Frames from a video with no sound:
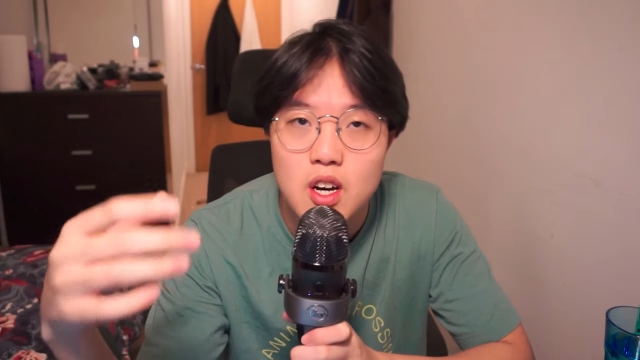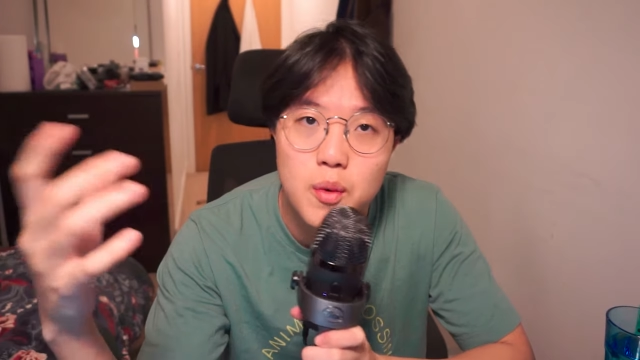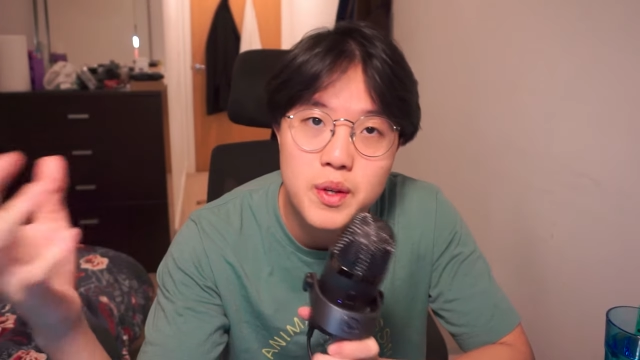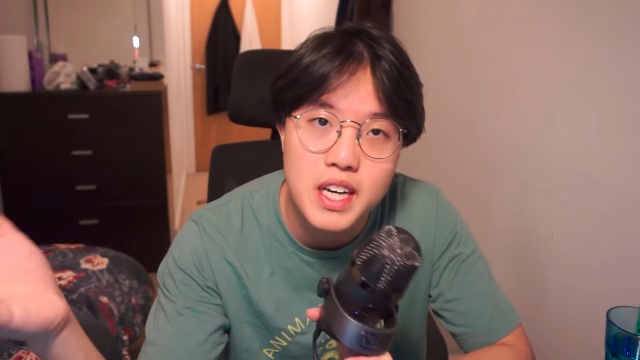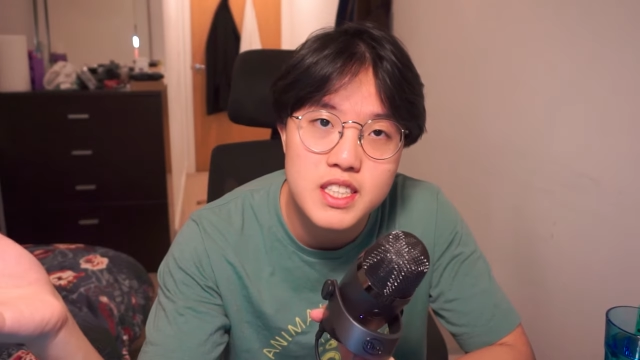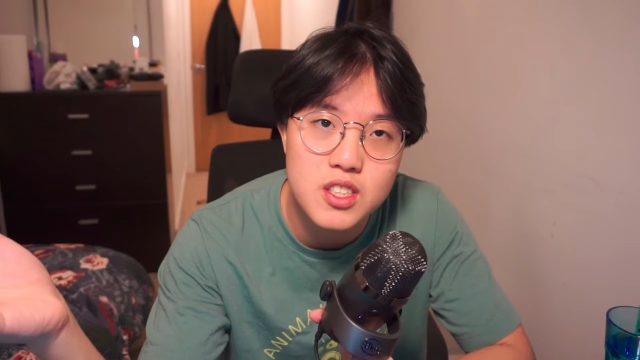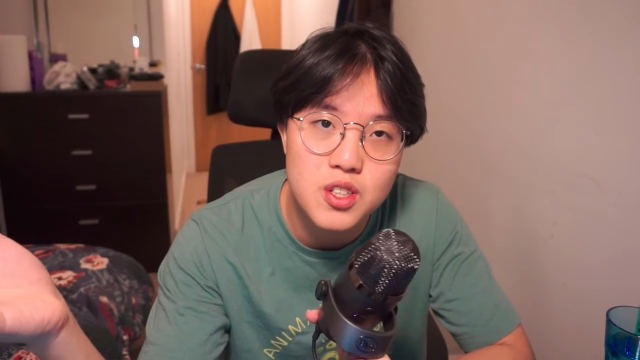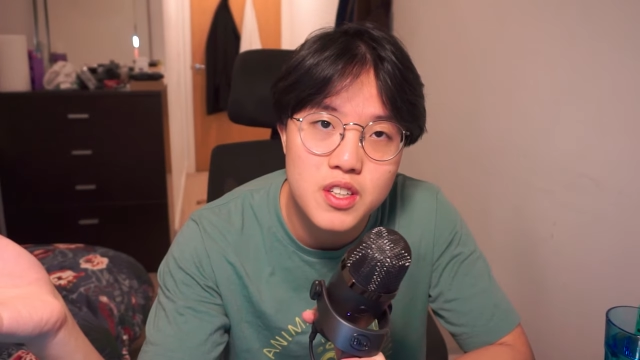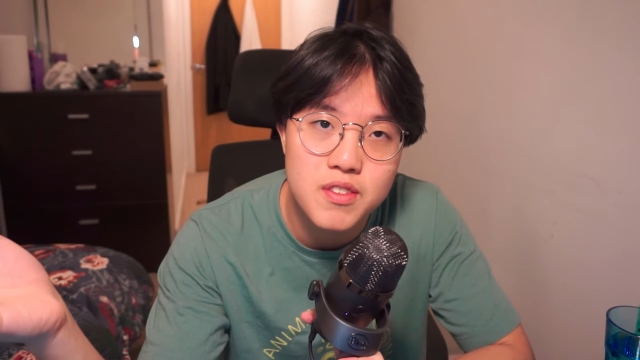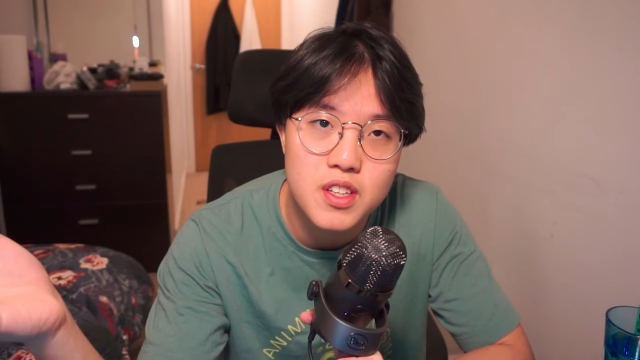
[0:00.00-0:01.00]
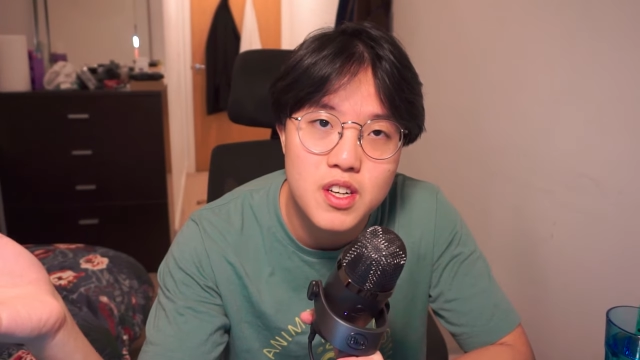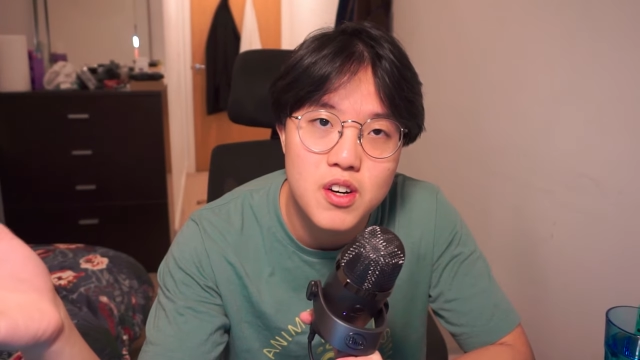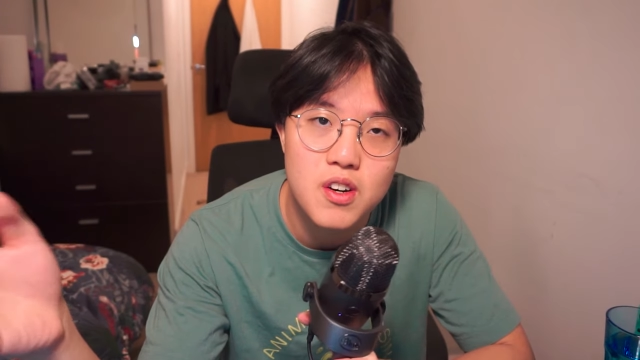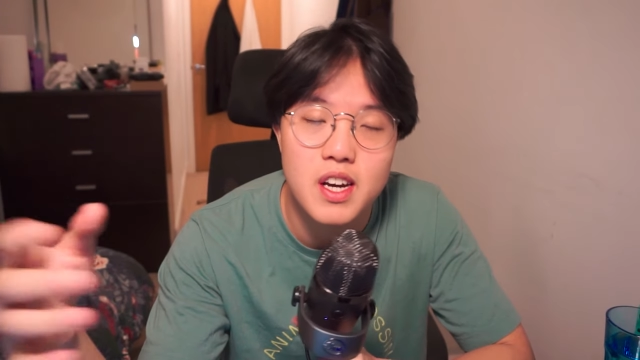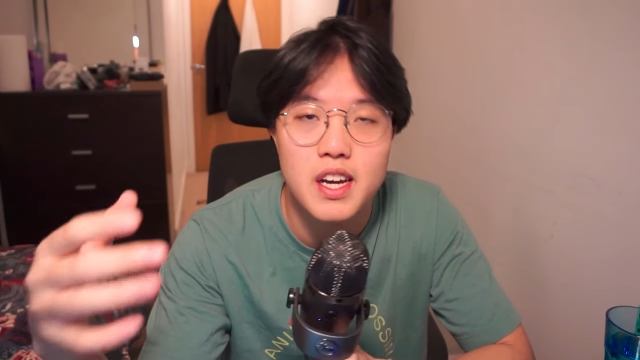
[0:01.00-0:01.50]
Hope you guys enjoyed the
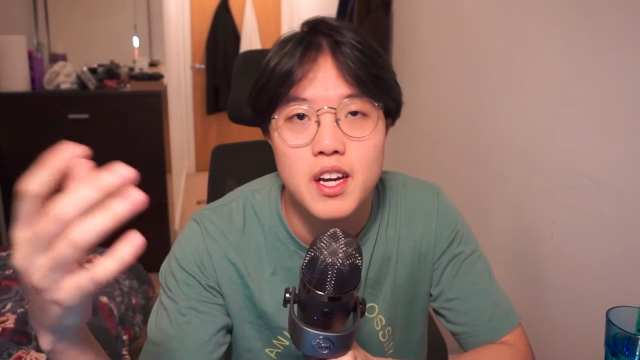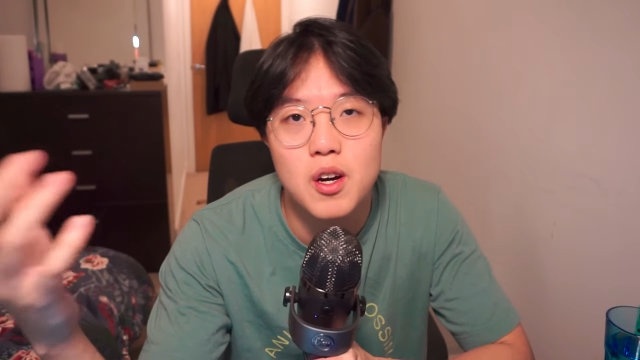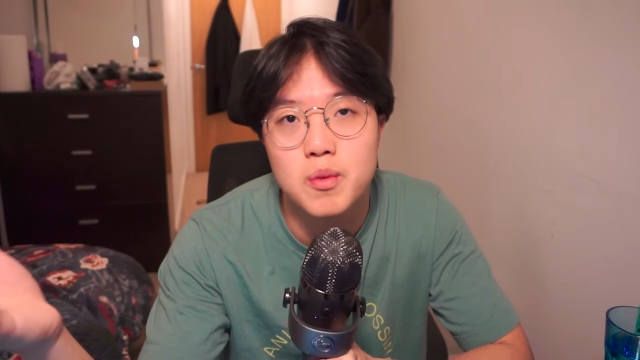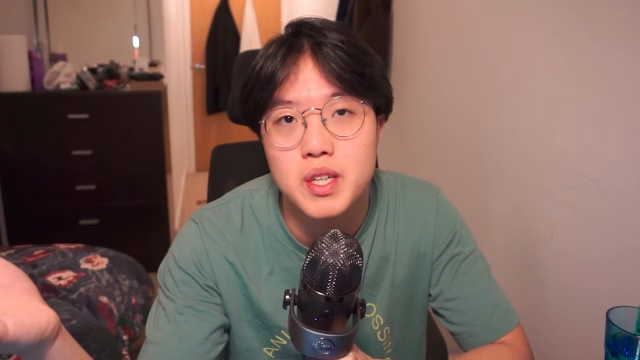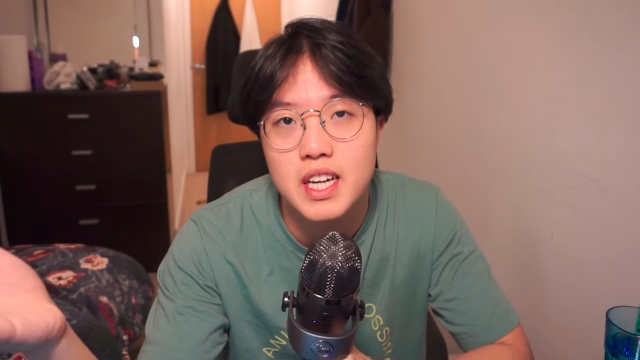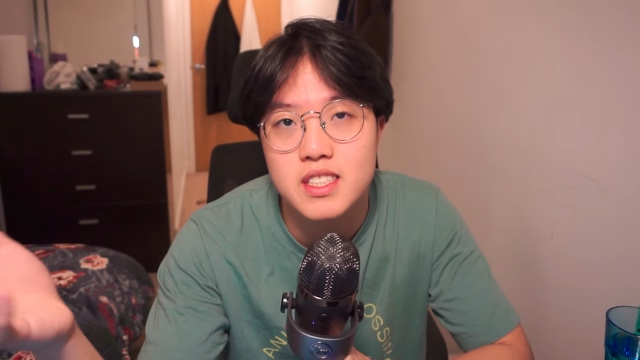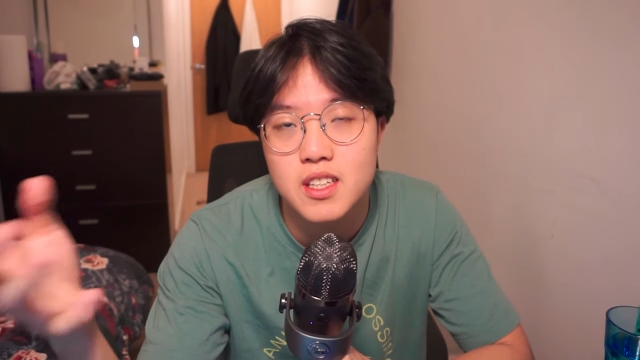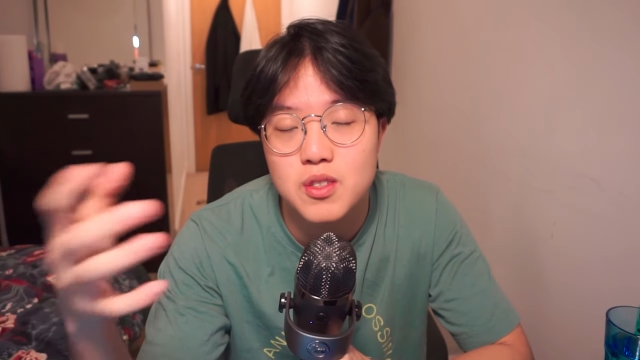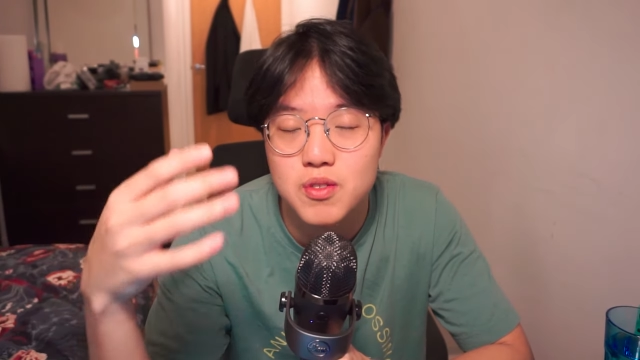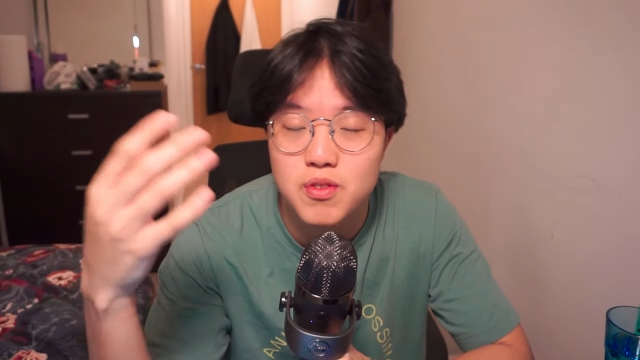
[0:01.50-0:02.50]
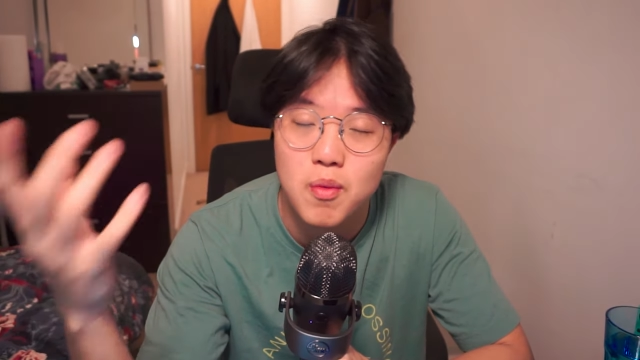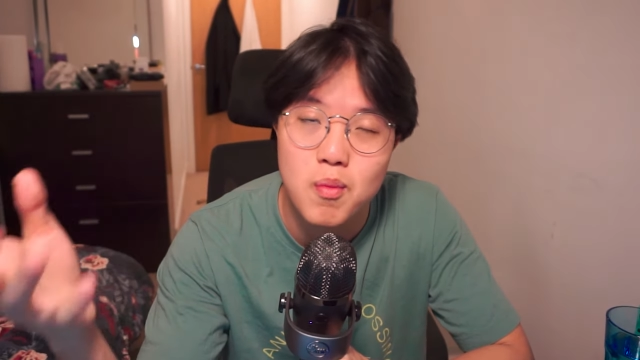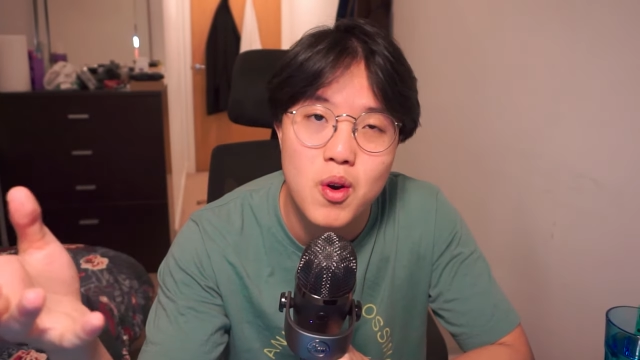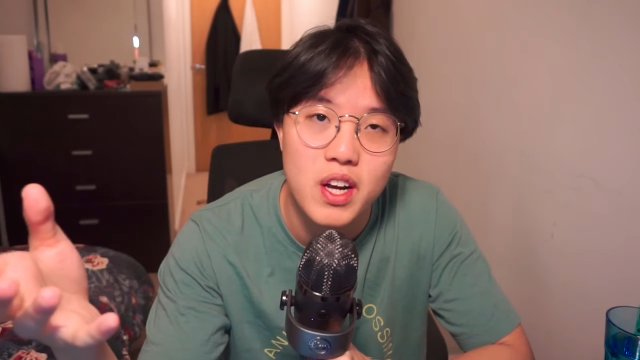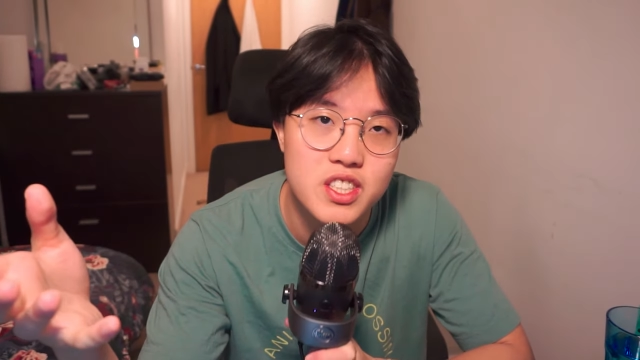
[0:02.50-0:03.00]
video and I hope you guys stay tuned for
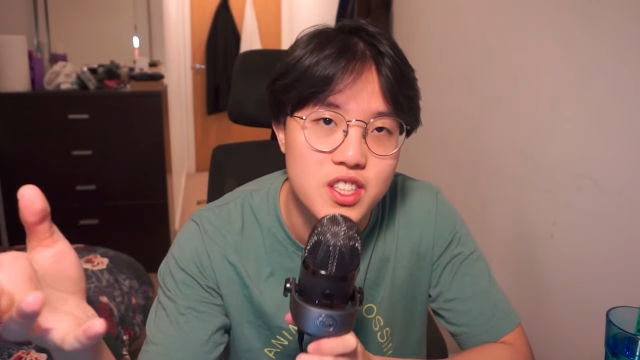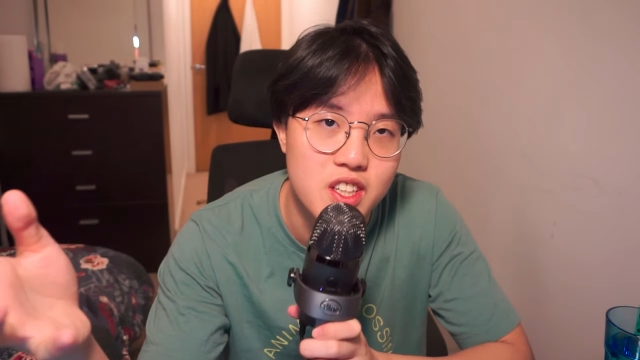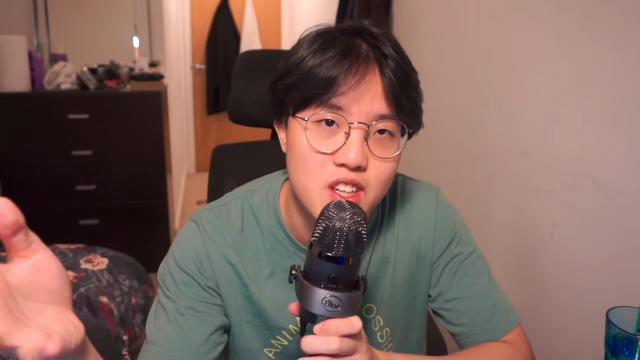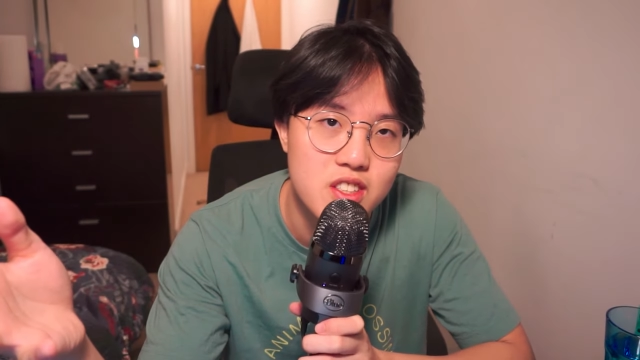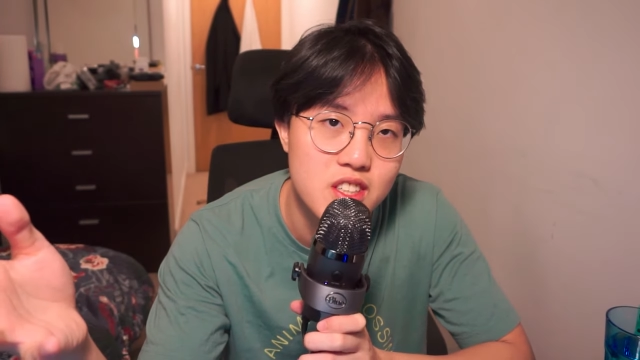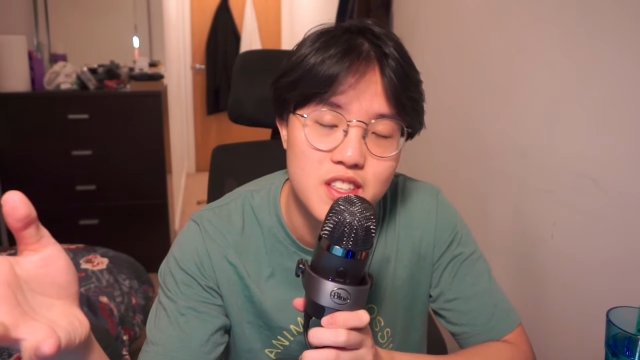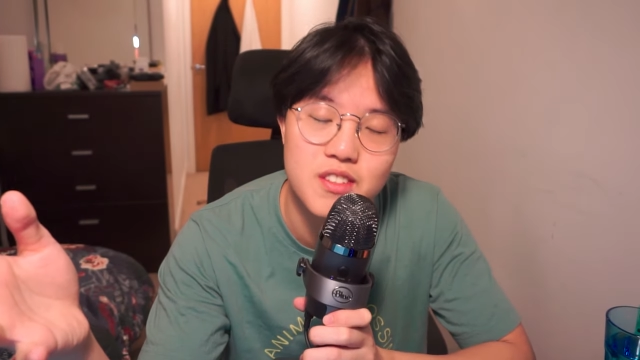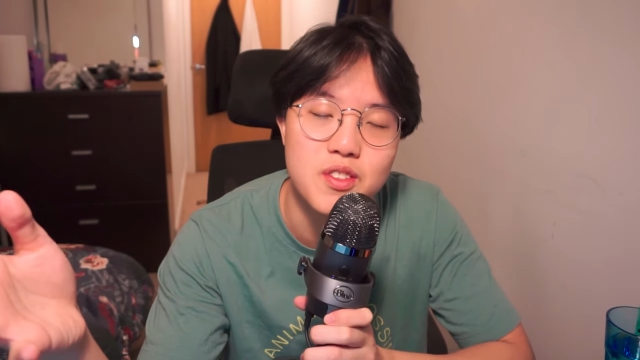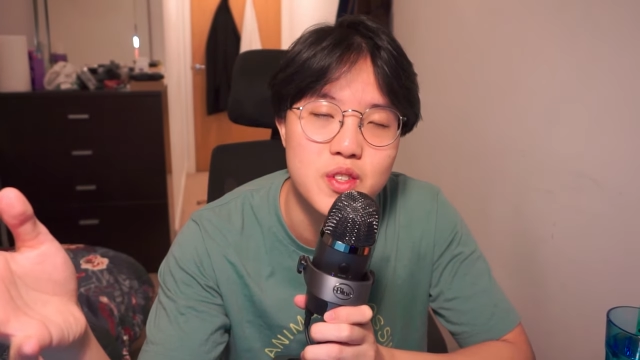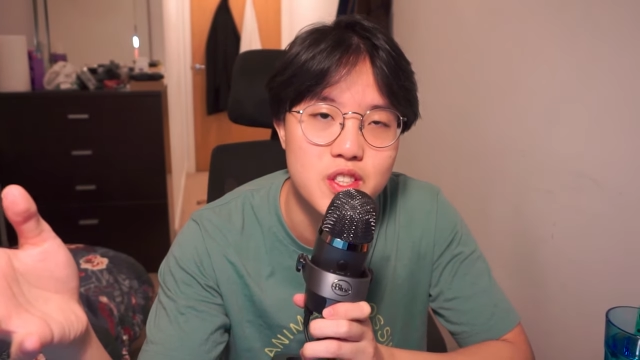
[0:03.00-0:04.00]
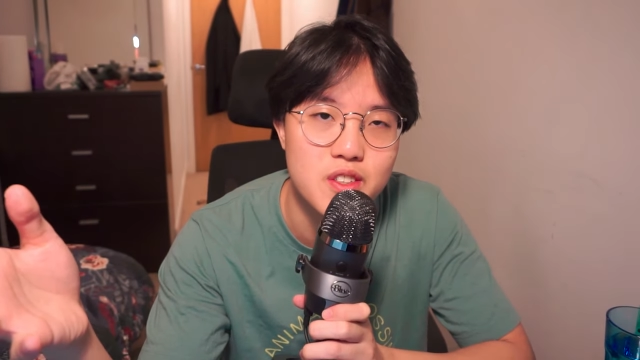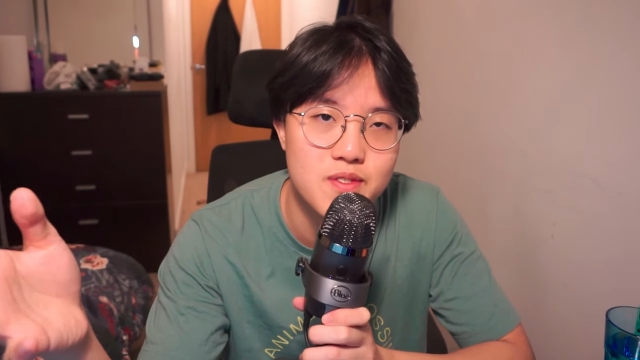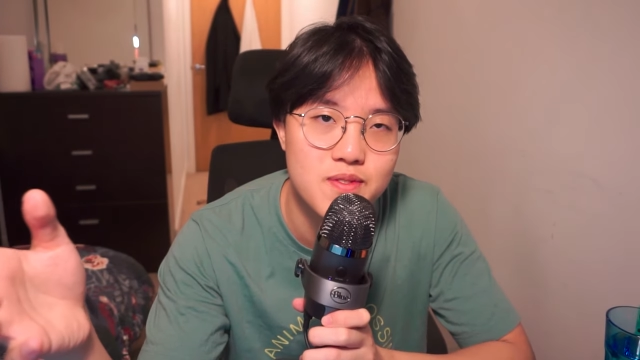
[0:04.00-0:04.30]
more engineering content in the future.